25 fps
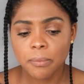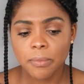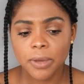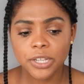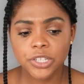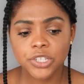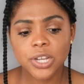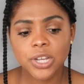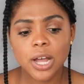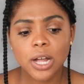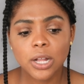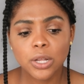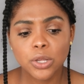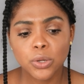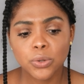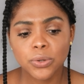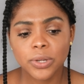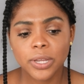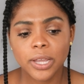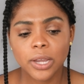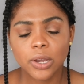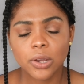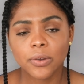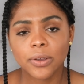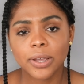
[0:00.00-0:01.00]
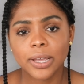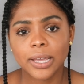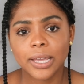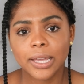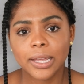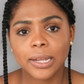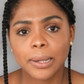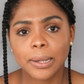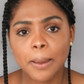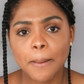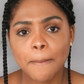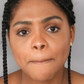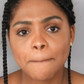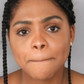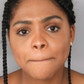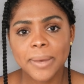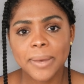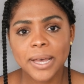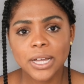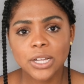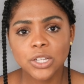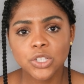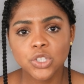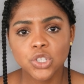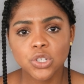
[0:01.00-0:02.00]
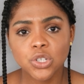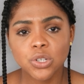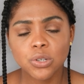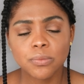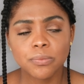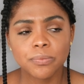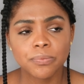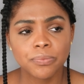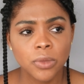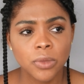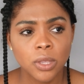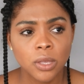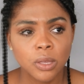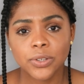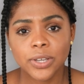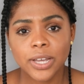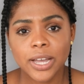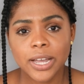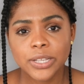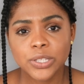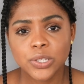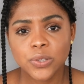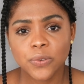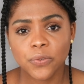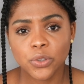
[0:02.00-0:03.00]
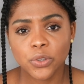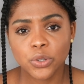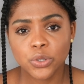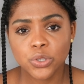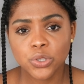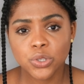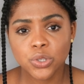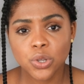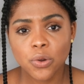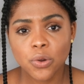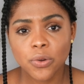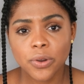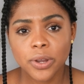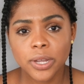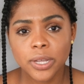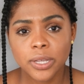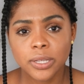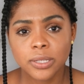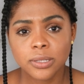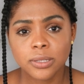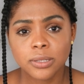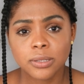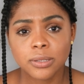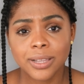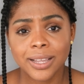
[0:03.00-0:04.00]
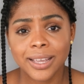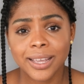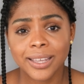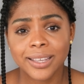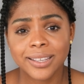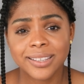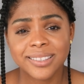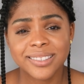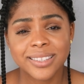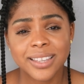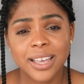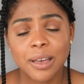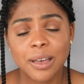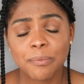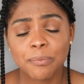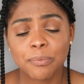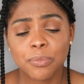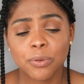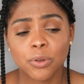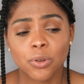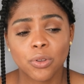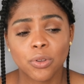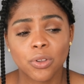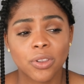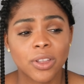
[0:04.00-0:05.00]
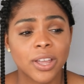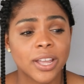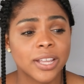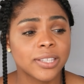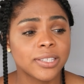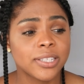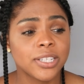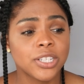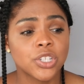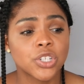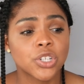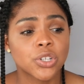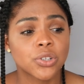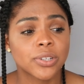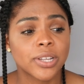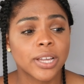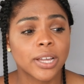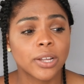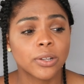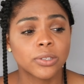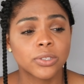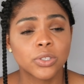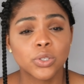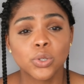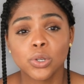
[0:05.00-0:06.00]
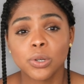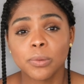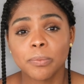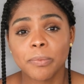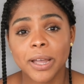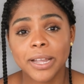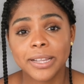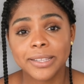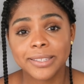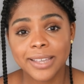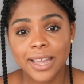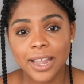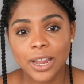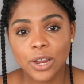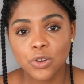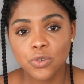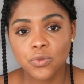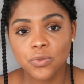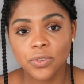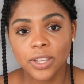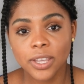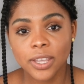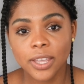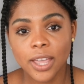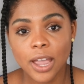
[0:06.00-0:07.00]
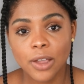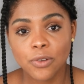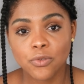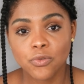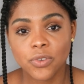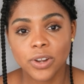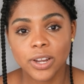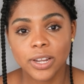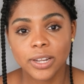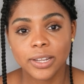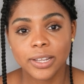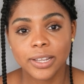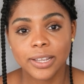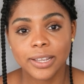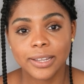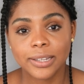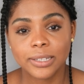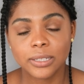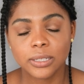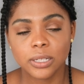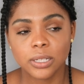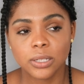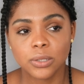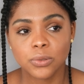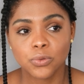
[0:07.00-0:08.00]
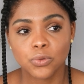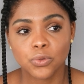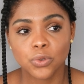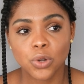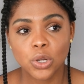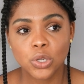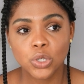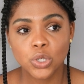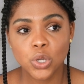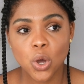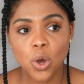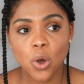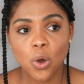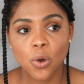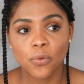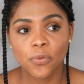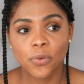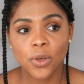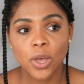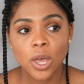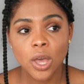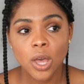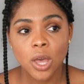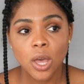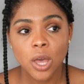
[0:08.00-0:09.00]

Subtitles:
my childhood here in Belgium, telling you guys a few stories, like example, a teacher that took my diary and read it in front of